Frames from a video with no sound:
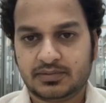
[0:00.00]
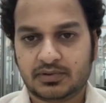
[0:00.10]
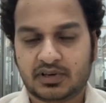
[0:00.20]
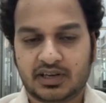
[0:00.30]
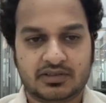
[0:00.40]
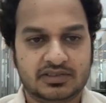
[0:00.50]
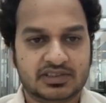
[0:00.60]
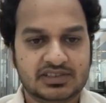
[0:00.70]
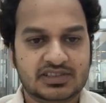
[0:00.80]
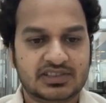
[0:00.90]
If you click on
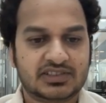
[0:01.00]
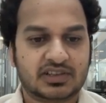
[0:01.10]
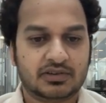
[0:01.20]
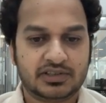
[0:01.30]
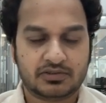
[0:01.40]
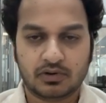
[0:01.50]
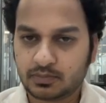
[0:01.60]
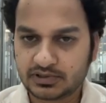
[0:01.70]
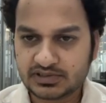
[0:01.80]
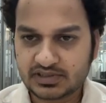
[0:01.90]
this is how it
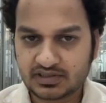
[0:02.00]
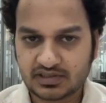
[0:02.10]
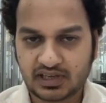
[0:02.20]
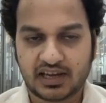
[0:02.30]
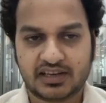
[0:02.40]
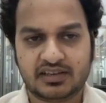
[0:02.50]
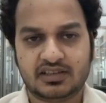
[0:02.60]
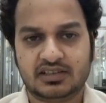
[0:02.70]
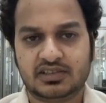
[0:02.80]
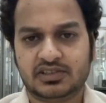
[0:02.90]
opens, and
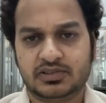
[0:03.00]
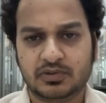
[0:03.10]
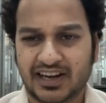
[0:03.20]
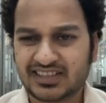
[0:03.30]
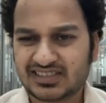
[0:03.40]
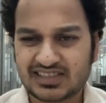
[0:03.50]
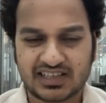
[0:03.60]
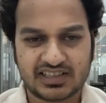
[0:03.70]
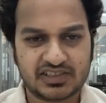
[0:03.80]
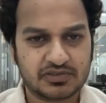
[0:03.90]
to get
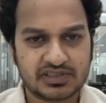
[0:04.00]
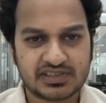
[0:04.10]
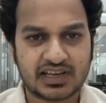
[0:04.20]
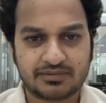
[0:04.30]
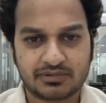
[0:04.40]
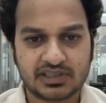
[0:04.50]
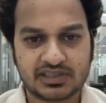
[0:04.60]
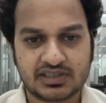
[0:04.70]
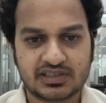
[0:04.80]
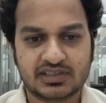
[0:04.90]
started you just have to
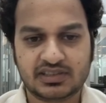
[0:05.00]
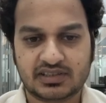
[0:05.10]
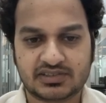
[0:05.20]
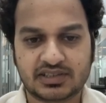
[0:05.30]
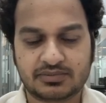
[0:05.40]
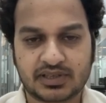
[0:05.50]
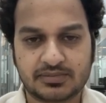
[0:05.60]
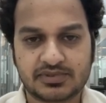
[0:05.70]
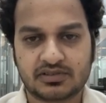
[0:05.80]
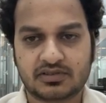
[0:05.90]
take the
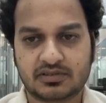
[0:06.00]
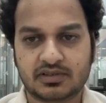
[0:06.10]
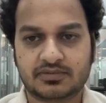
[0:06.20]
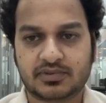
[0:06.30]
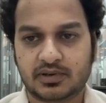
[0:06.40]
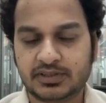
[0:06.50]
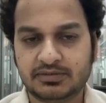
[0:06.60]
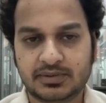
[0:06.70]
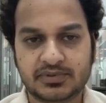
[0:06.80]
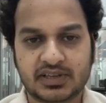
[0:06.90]
subscription from the
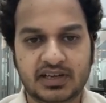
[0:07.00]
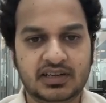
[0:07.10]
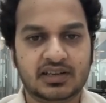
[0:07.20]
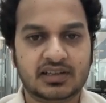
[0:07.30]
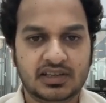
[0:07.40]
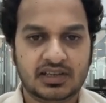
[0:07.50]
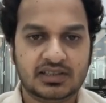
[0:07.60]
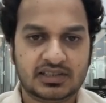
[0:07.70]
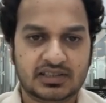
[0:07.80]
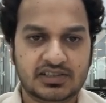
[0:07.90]
website
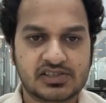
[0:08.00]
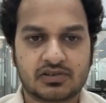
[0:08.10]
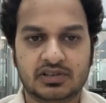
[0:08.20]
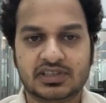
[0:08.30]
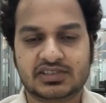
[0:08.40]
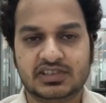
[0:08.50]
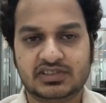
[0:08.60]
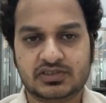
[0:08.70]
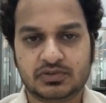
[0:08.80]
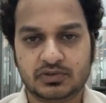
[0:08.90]
and install
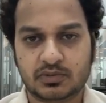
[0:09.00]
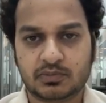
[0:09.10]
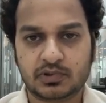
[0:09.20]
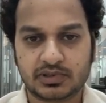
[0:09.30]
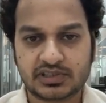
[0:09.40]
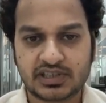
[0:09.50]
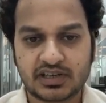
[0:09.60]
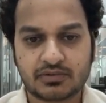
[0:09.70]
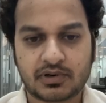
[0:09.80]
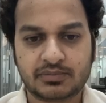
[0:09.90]
TestCase Studio Pro version,
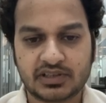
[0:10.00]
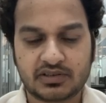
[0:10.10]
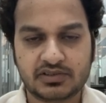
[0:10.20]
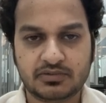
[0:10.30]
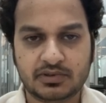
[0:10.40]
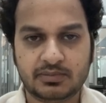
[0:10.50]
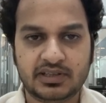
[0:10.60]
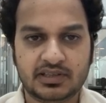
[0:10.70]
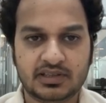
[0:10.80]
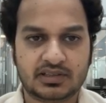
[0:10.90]
and from there on you will
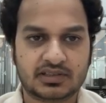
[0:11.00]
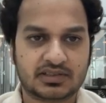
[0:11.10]
be